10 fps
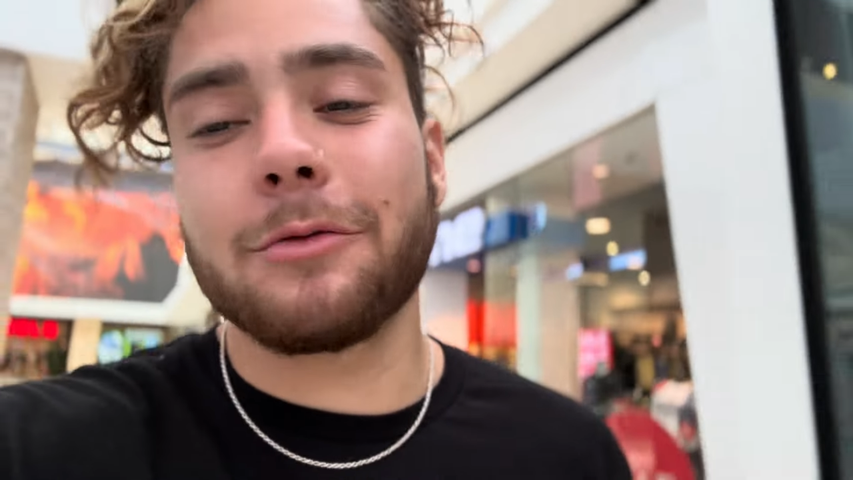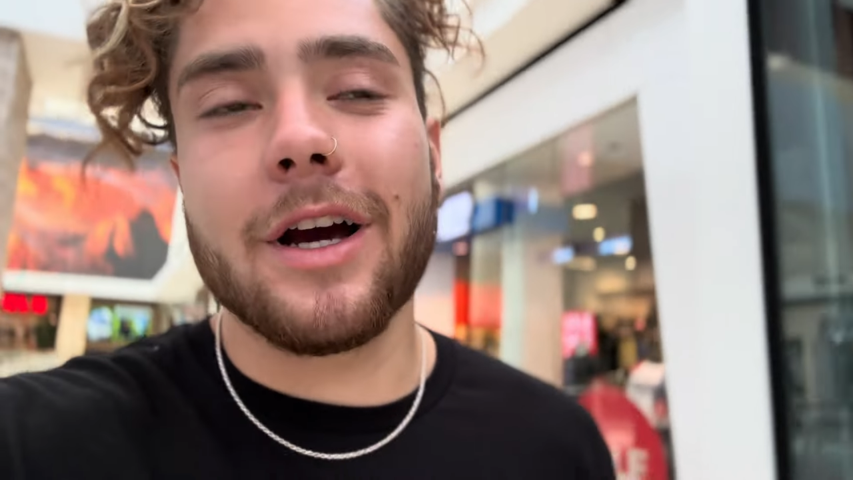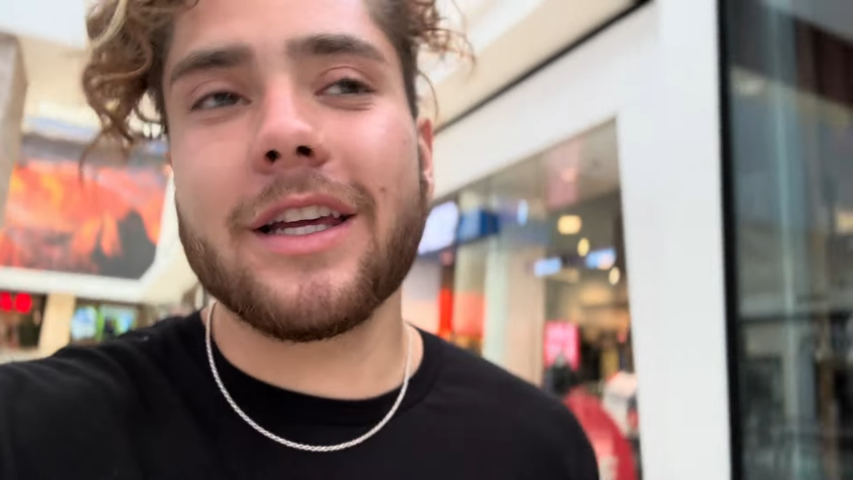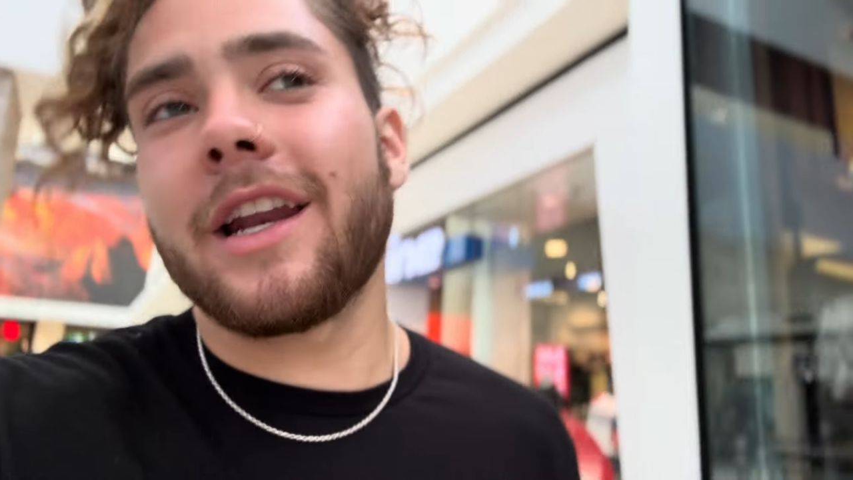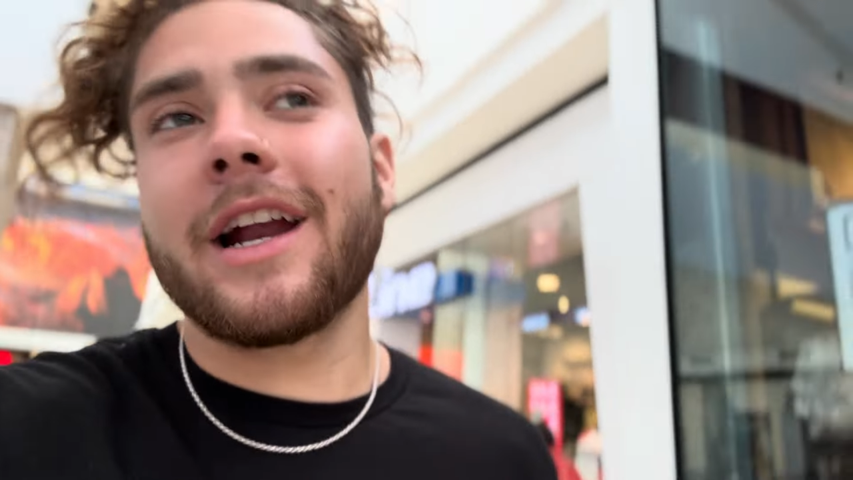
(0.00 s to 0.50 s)

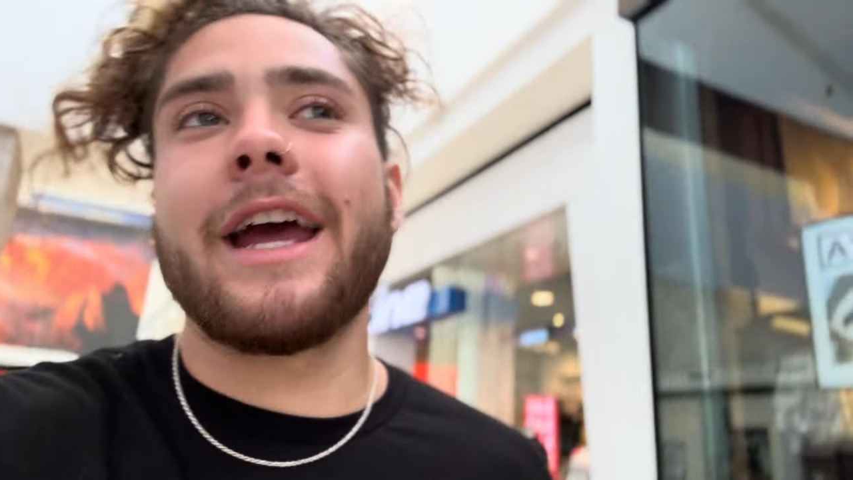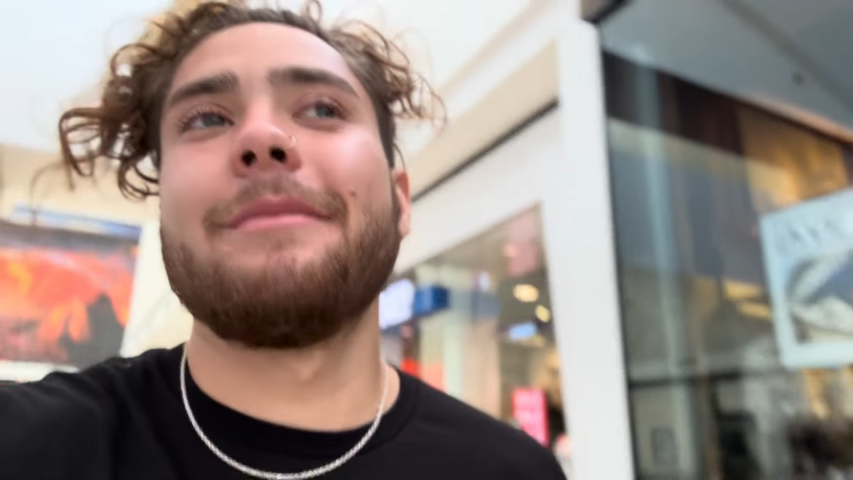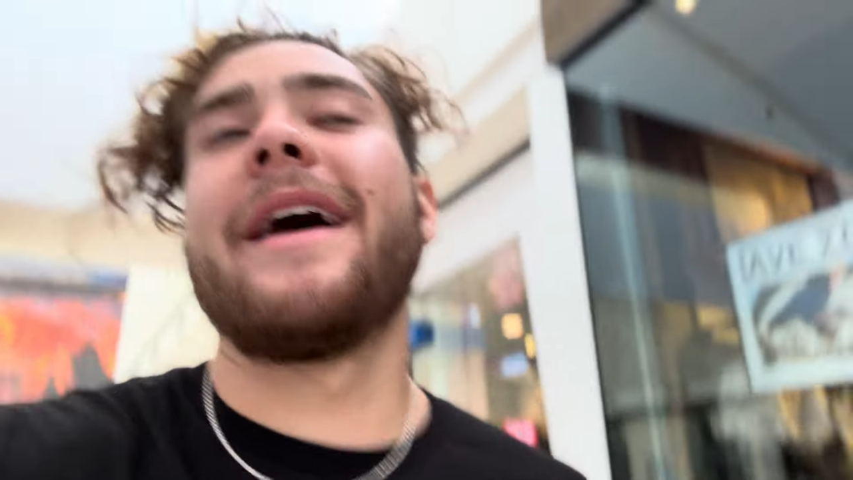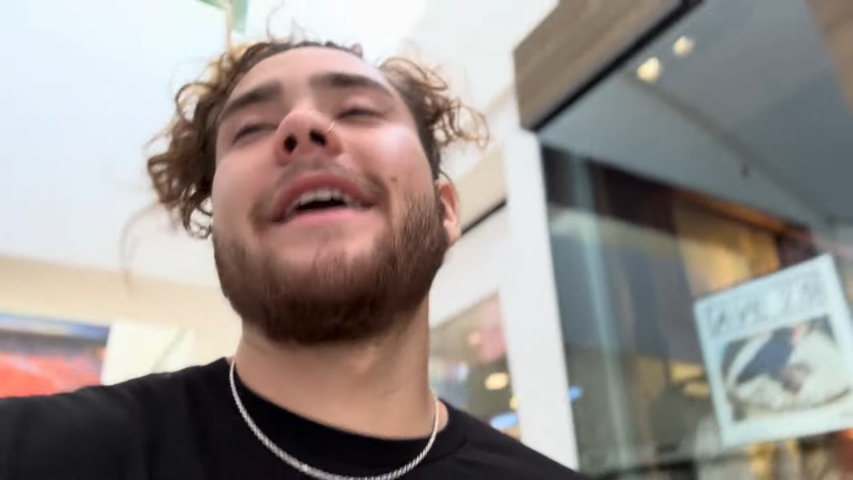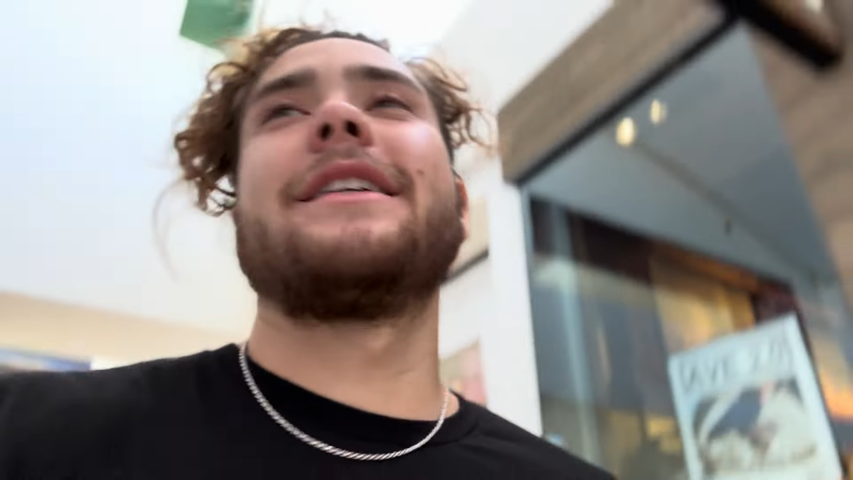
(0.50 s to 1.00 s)
Walk in there, hey,
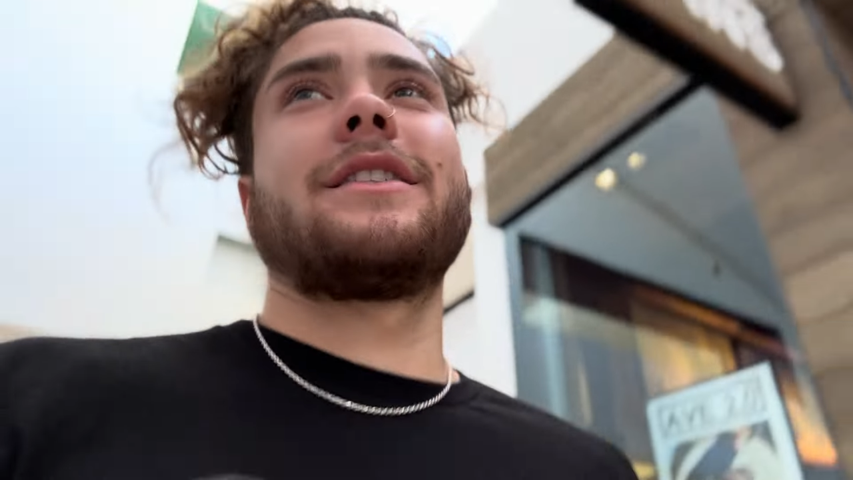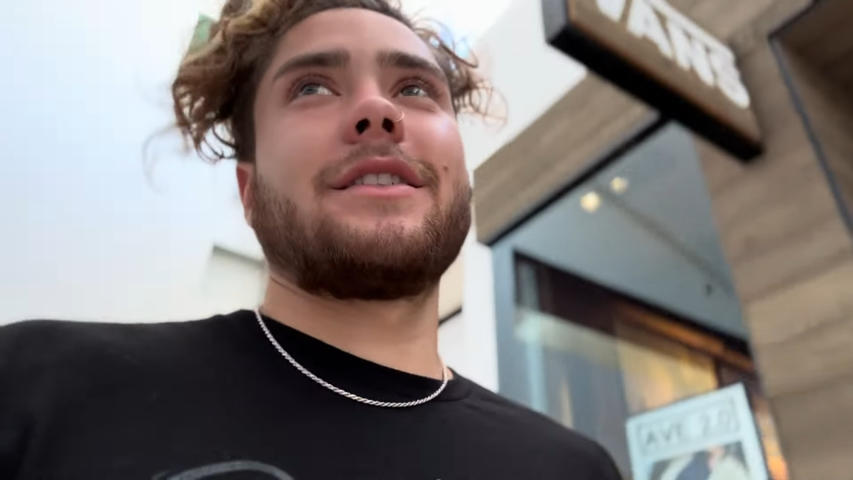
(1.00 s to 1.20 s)
man.